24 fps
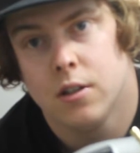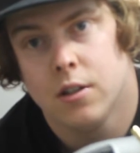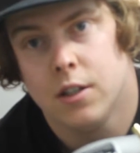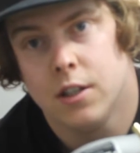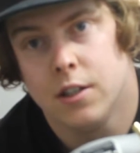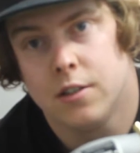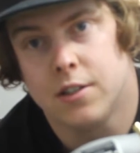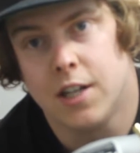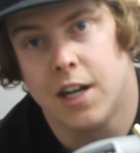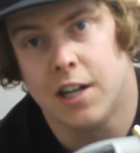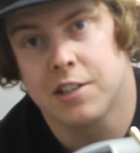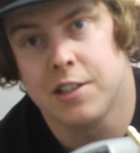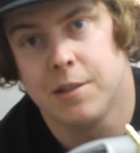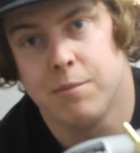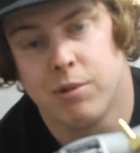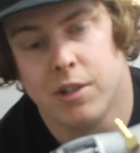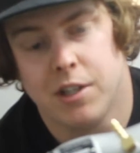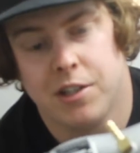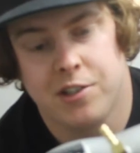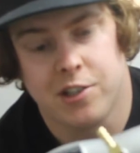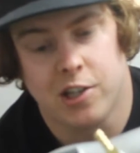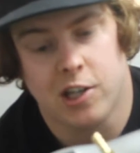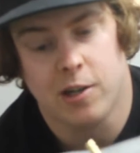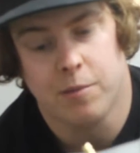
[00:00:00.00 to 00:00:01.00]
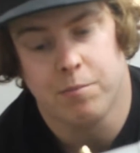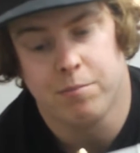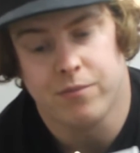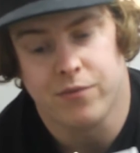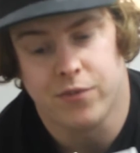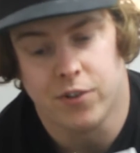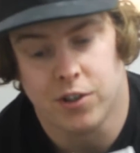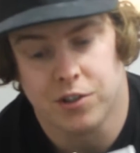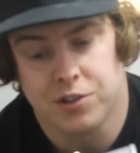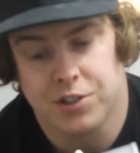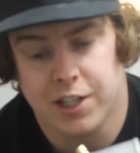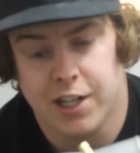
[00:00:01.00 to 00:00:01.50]
It's actually pretty sharp.
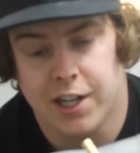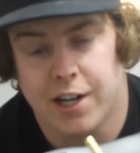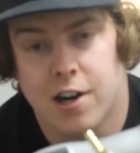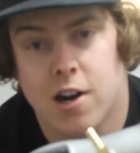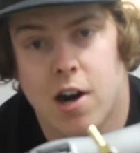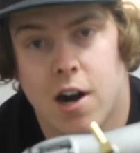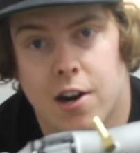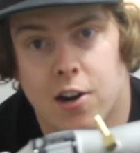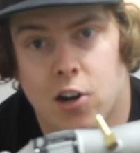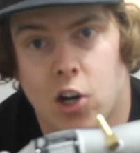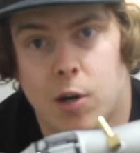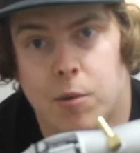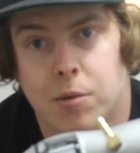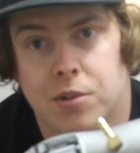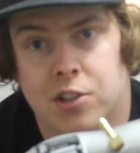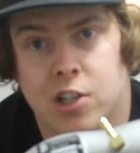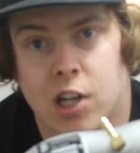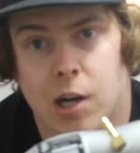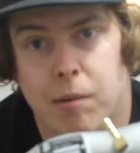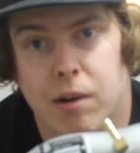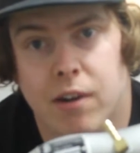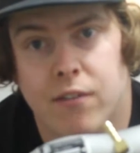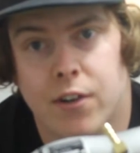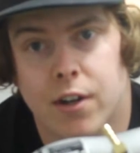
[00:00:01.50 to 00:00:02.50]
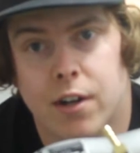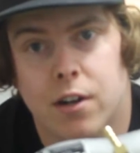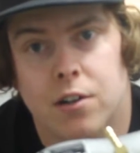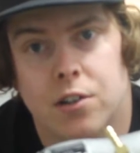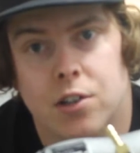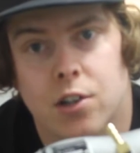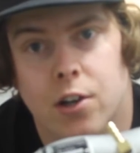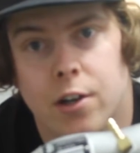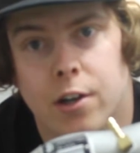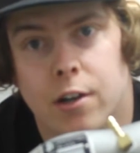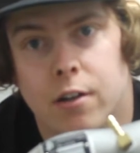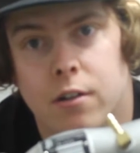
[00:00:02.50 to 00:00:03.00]
First day I got it, I almost cut my fingers
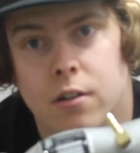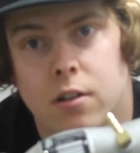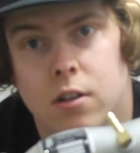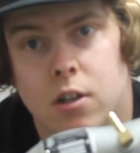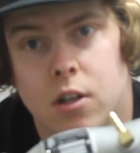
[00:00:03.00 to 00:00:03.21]
on it.